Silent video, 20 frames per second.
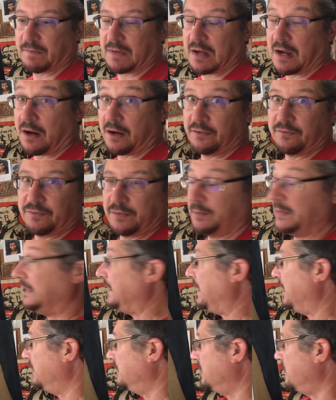hard for me
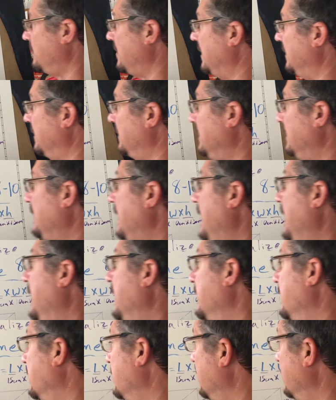to write on an
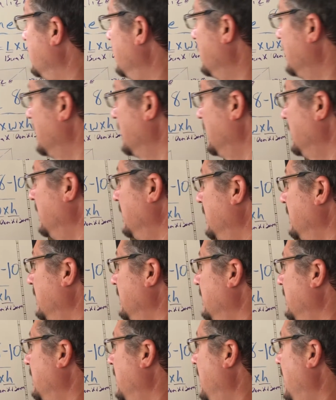angle
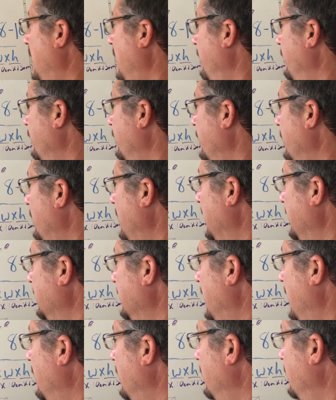right
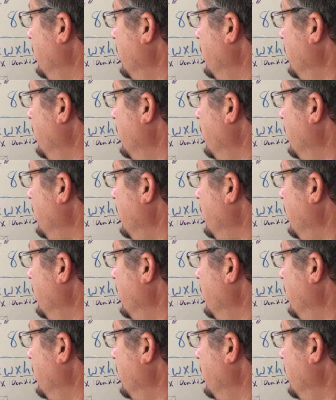now,